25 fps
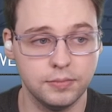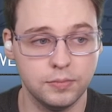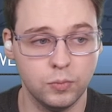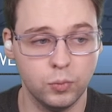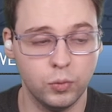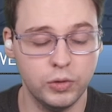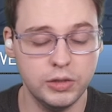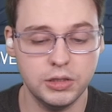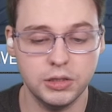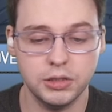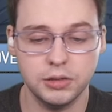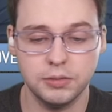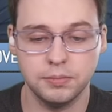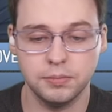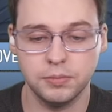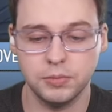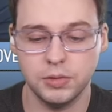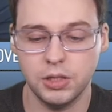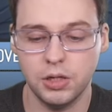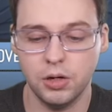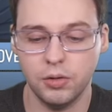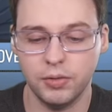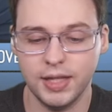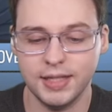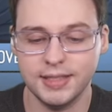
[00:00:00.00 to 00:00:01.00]
Which,
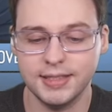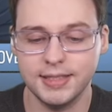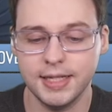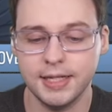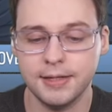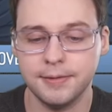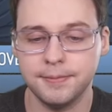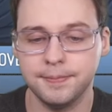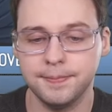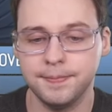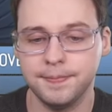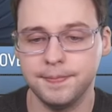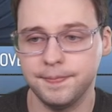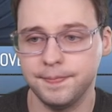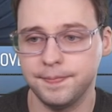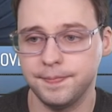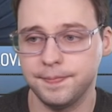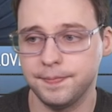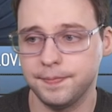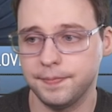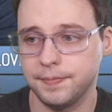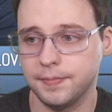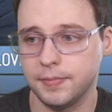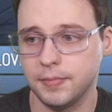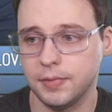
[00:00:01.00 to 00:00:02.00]
you know, that's it.
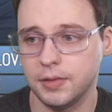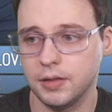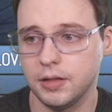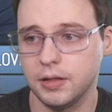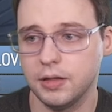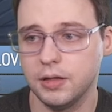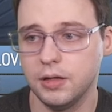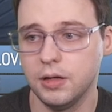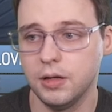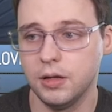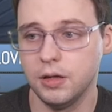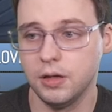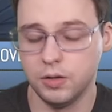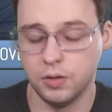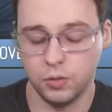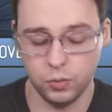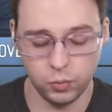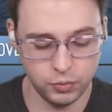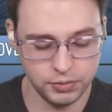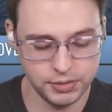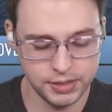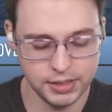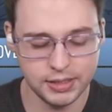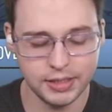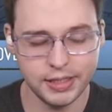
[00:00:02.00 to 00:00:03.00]

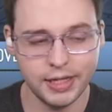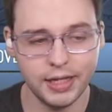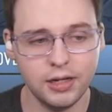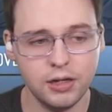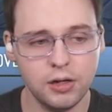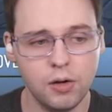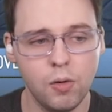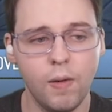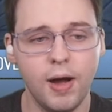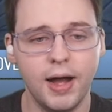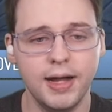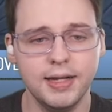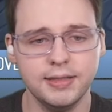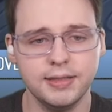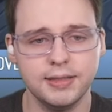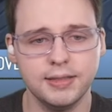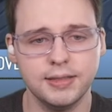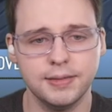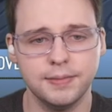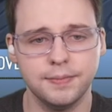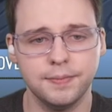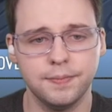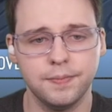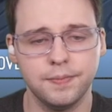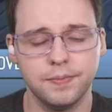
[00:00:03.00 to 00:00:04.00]
We didn't get a quest,
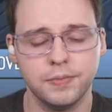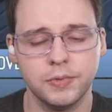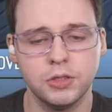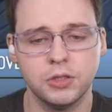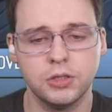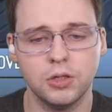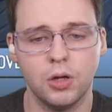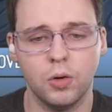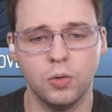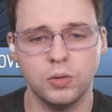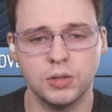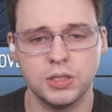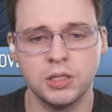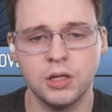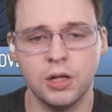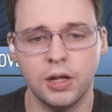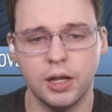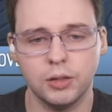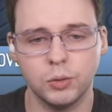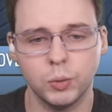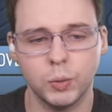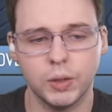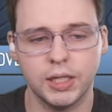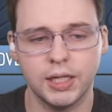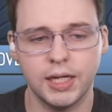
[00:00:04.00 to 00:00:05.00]
so it's not
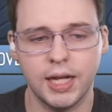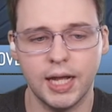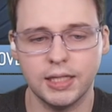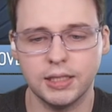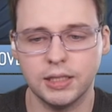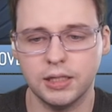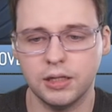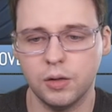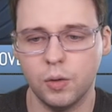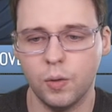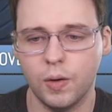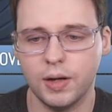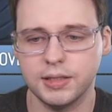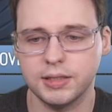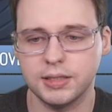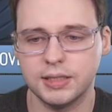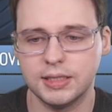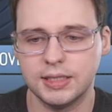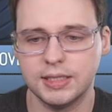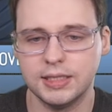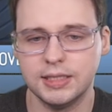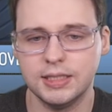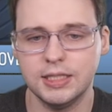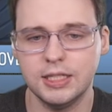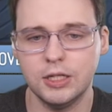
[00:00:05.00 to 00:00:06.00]
like we can hand in a quest
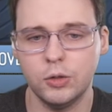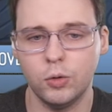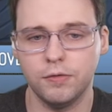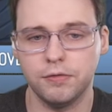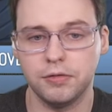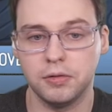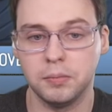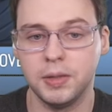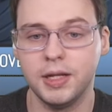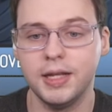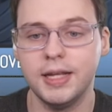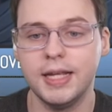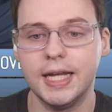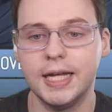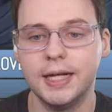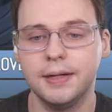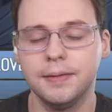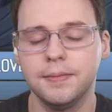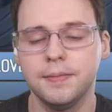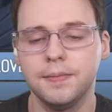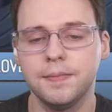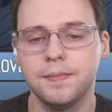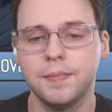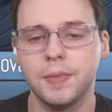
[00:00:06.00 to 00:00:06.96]
and continue it from here.